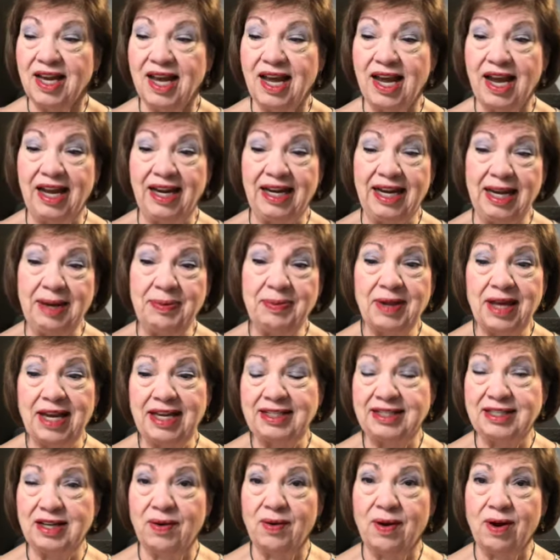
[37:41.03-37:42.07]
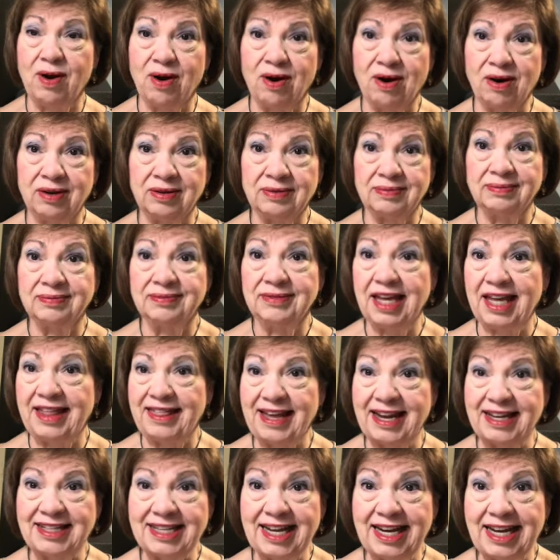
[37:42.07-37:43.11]
and he played so hard in
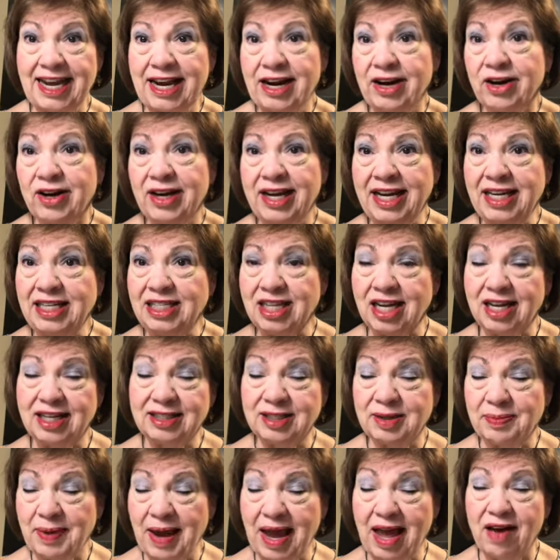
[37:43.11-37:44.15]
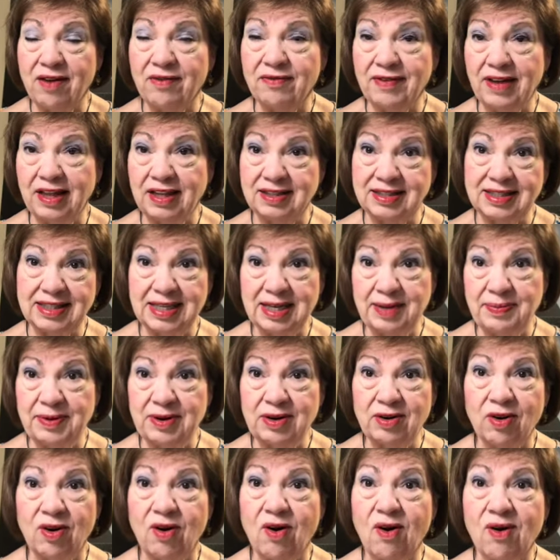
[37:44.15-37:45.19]
that daycare, he just about fell asleep in
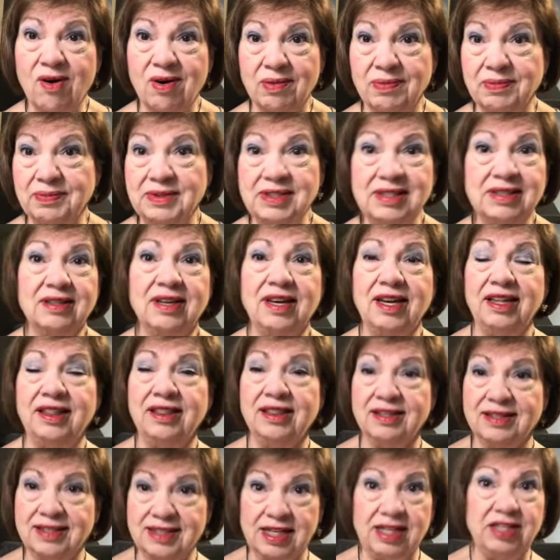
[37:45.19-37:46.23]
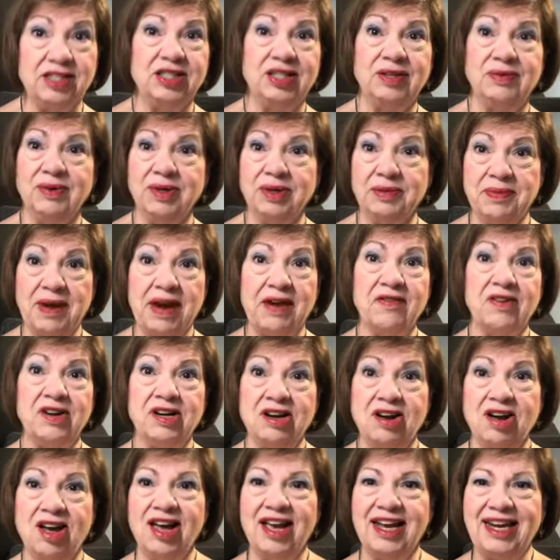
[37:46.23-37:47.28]
her arms in the stitching room every
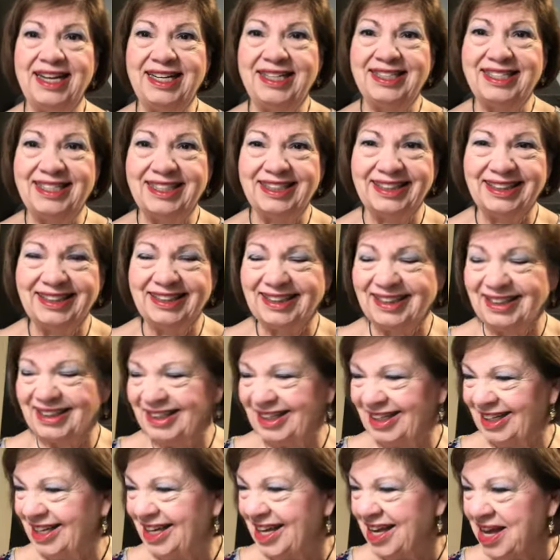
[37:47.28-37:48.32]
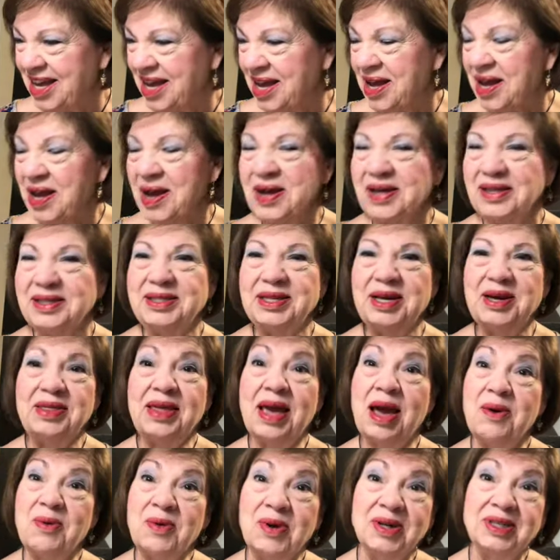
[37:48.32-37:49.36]
night. So
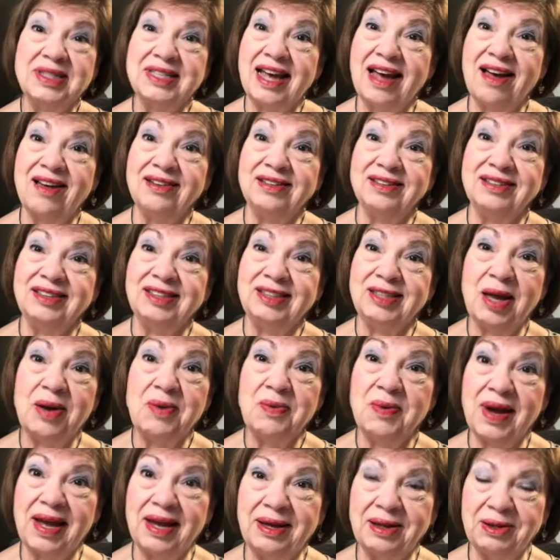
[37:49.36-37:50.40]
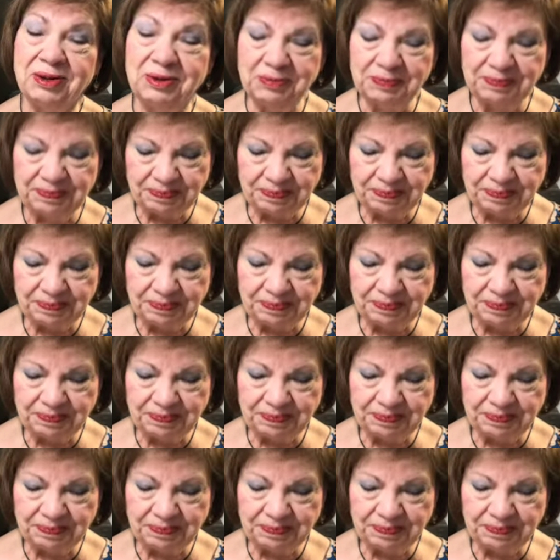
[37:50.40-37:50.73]
that worked out so well.